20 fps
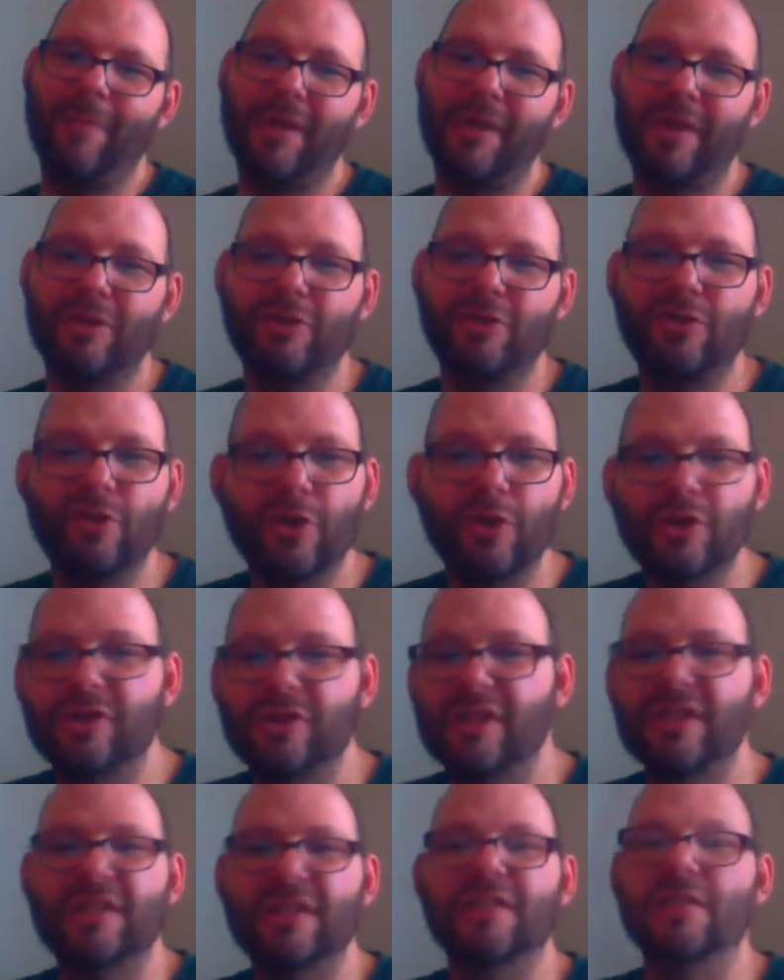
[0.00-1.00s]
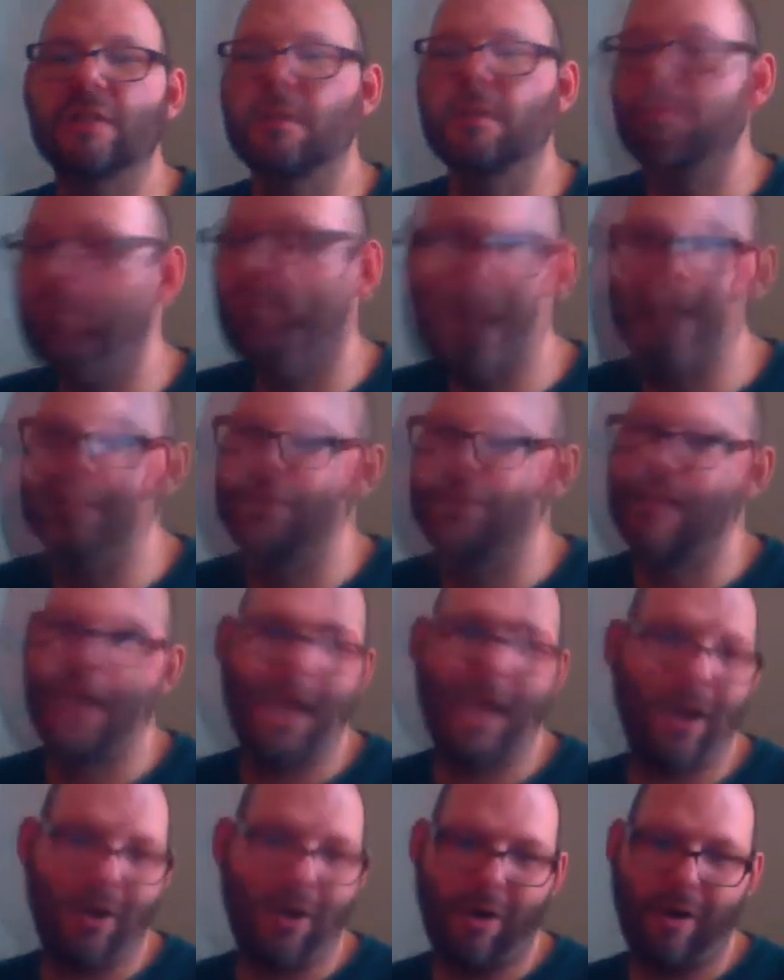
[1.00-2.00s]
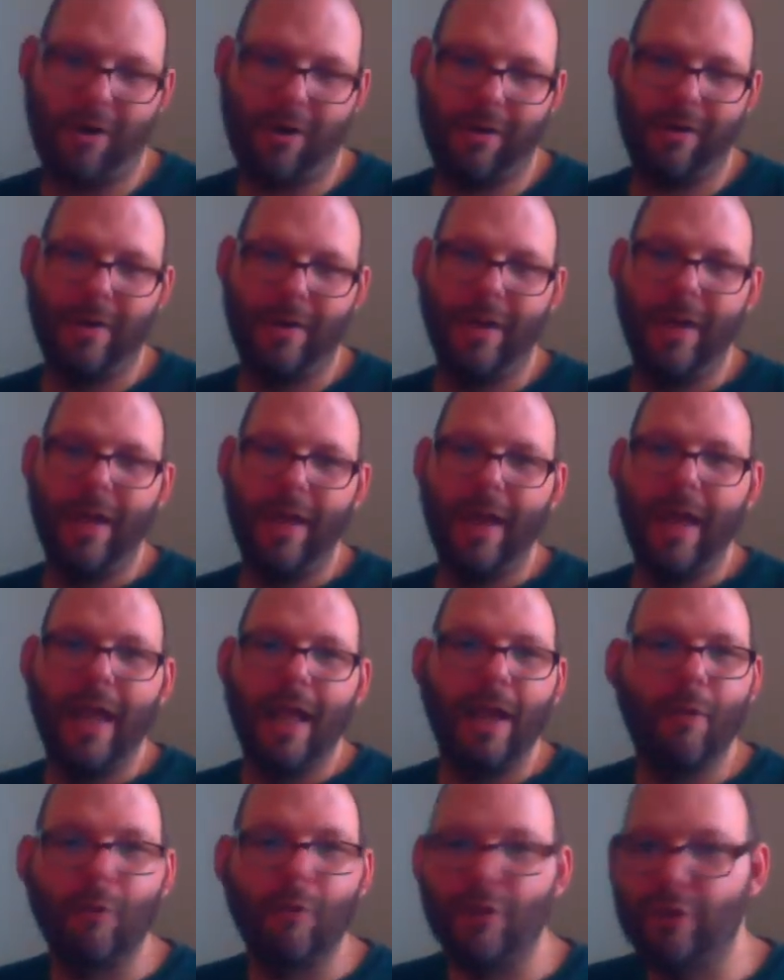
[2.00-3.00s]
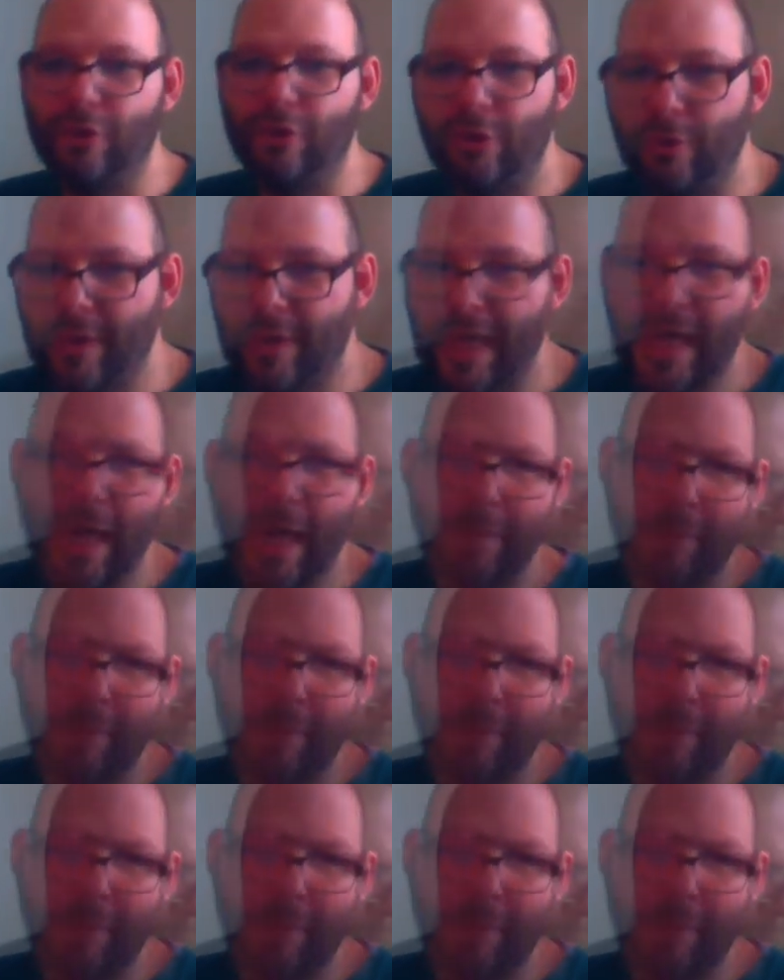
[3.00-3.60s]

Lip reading: because you're just as much wrong. When you get up